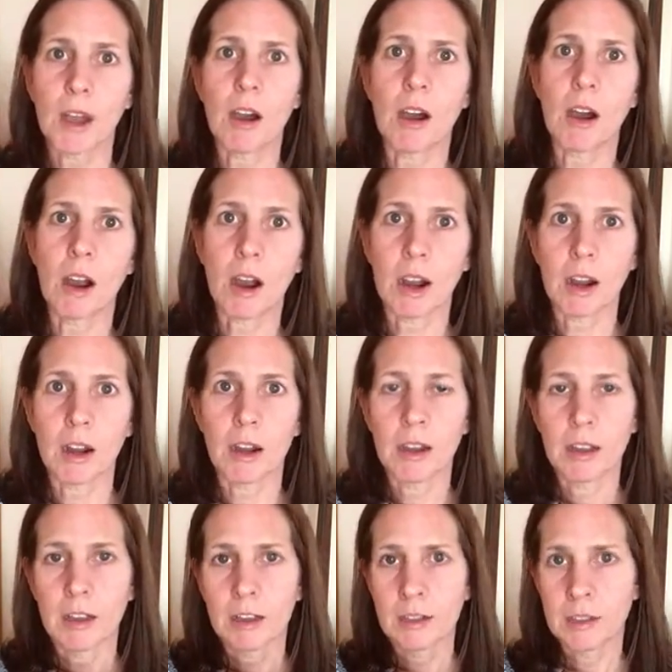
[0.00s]
are
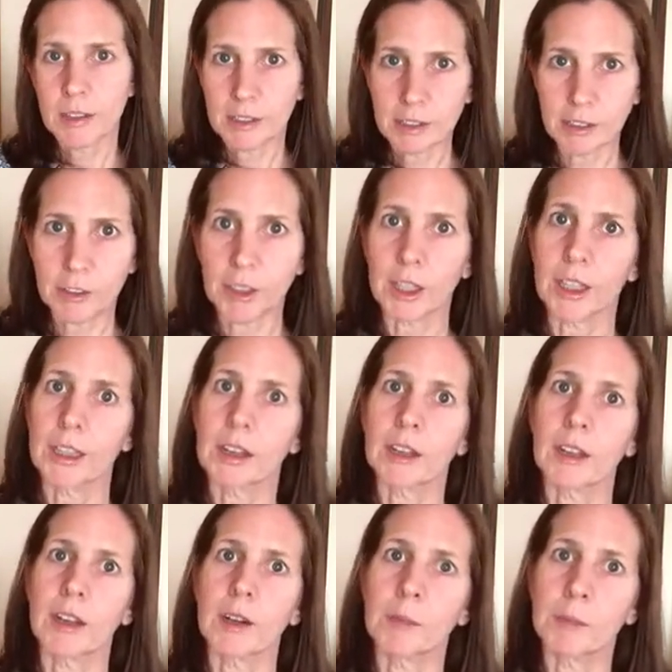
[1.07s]
teaching,
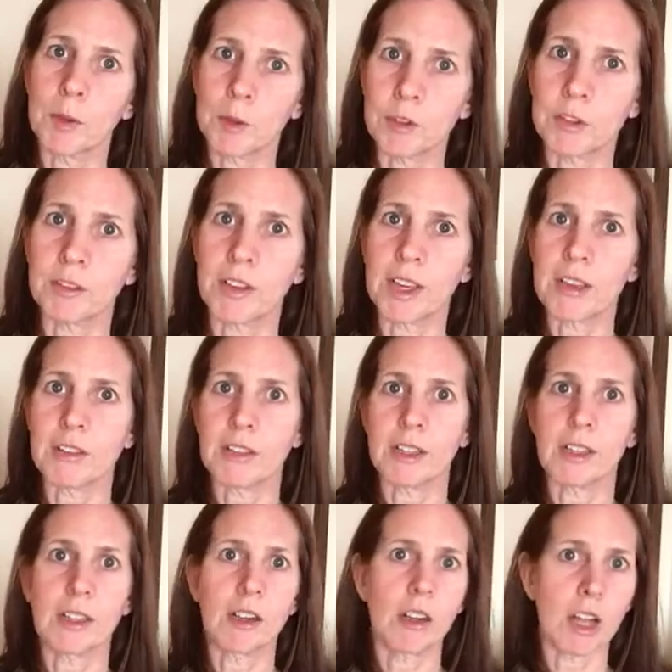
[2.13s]
they're
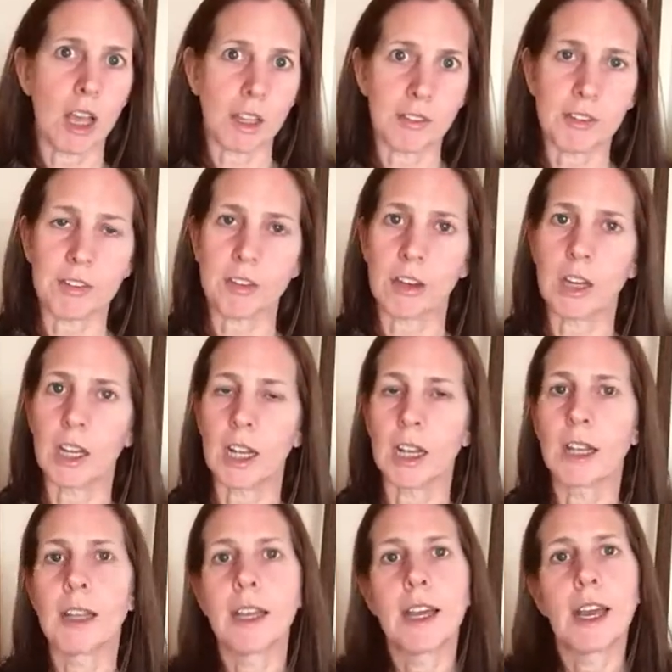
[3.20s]
motivating, their
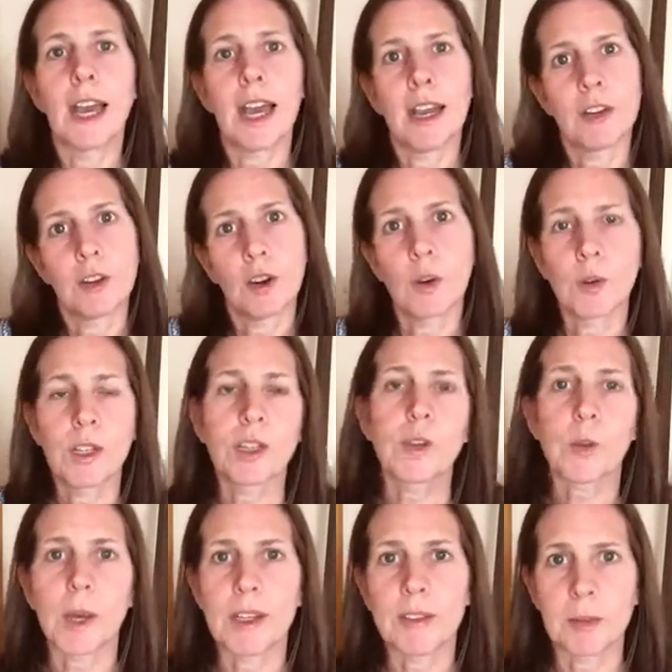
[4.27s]
lifestyle, and only
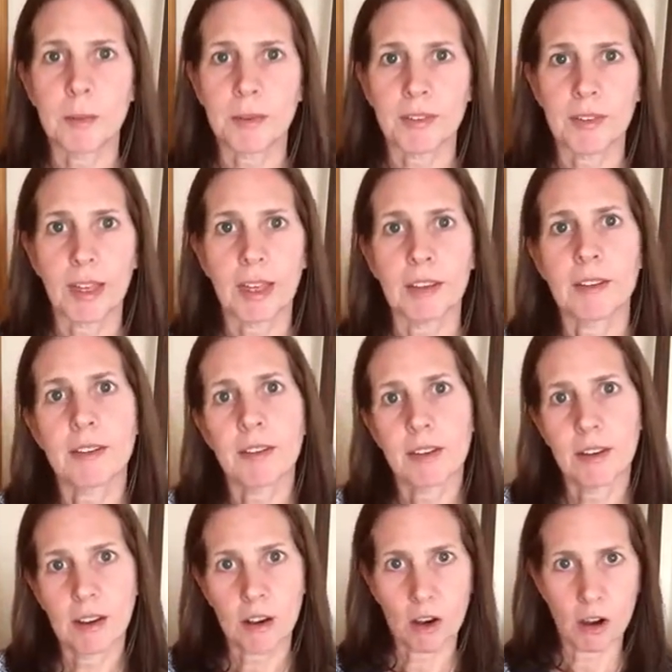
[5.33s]
20%
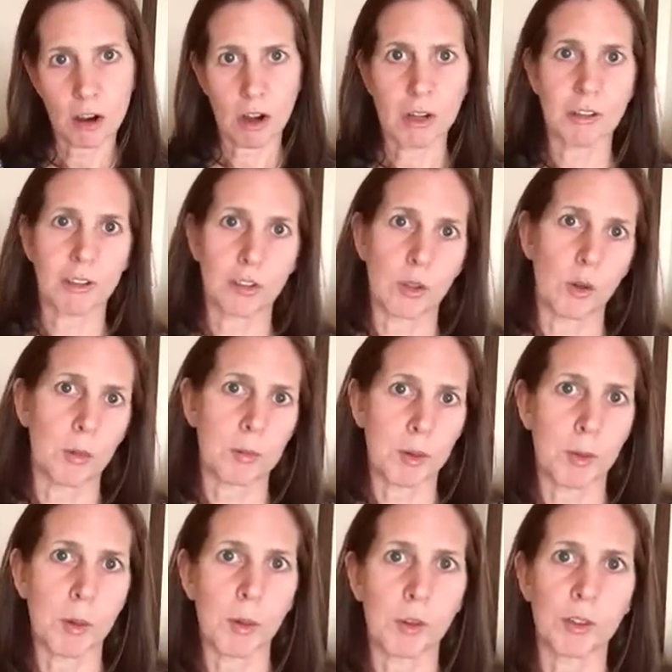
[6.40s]
are to do with
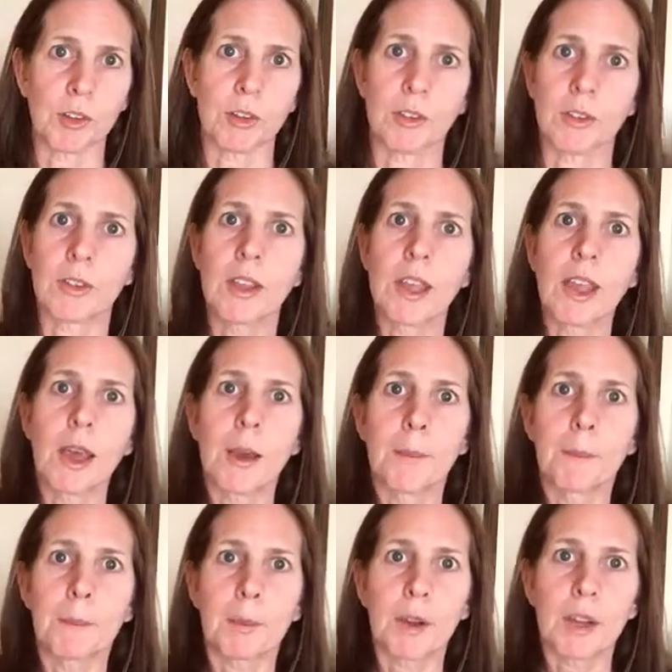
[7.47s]
promotions.
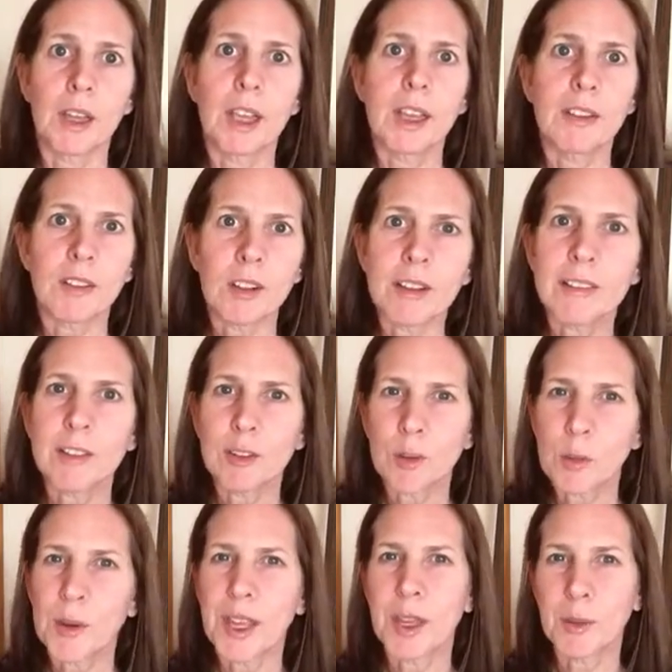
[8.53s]
But it's also
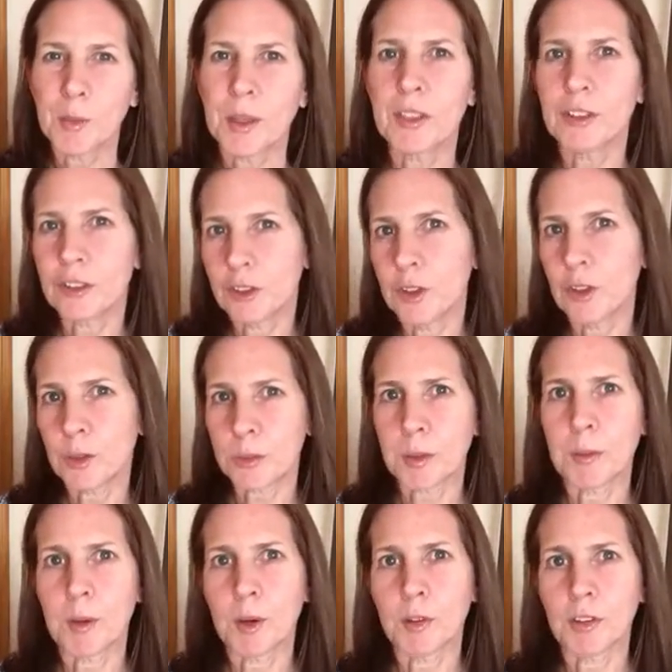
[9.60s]
the way in which you do the
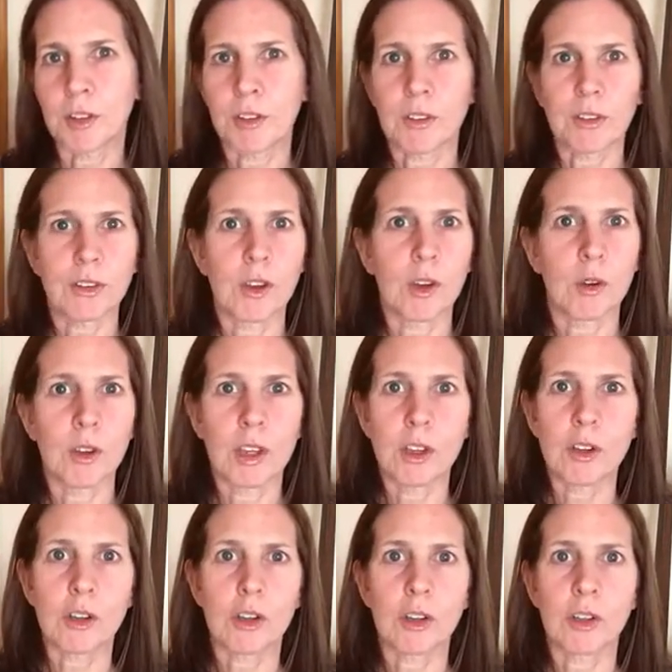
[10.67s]
promotion. So
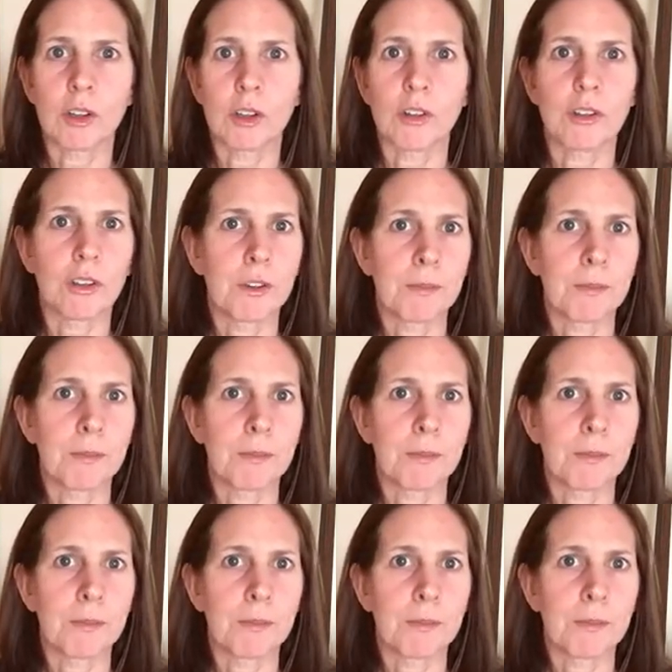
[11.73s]
you could,